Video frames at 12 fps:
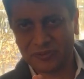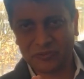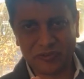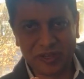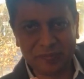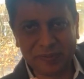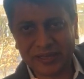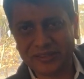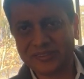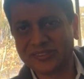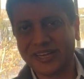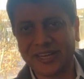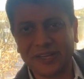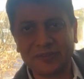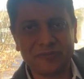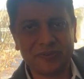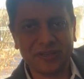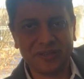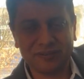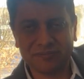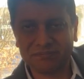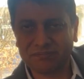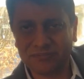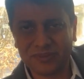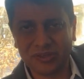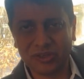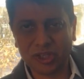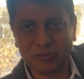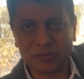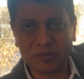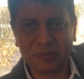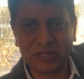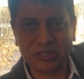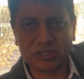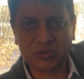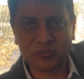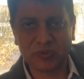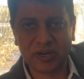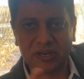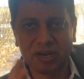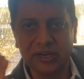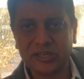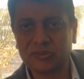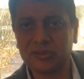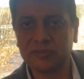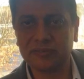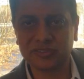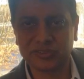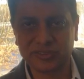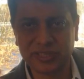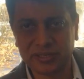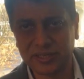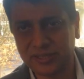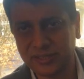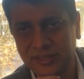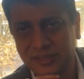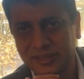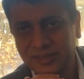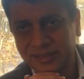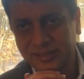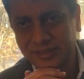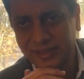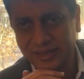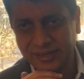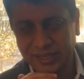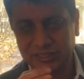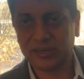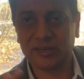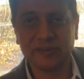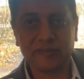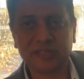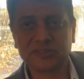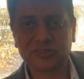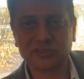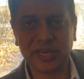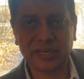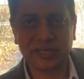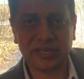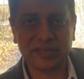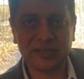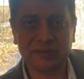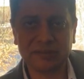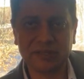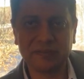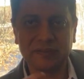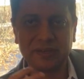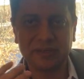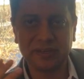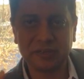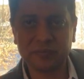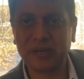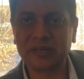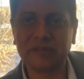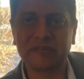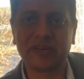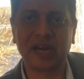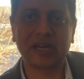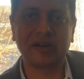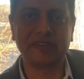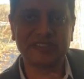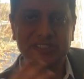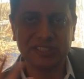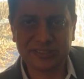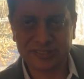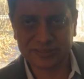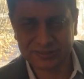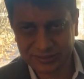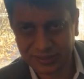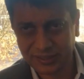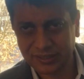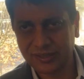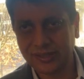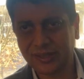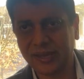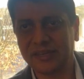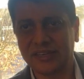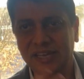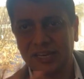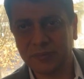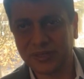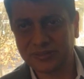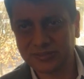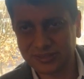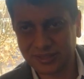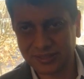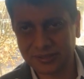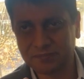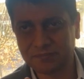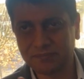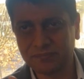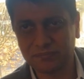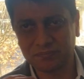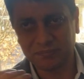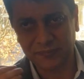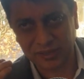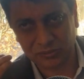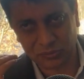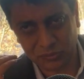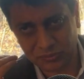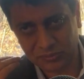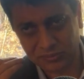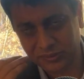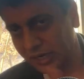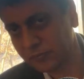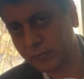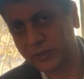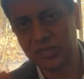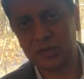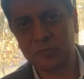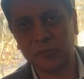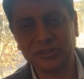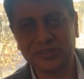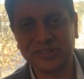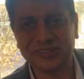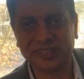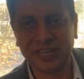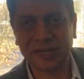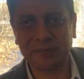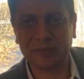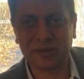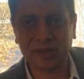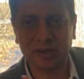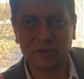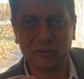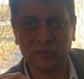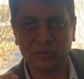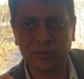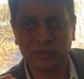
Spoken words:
way back in time when human beings were learning to live in society, and as they're living in society they were hit by different kind of diseases and ailments. And at that particular point in time, how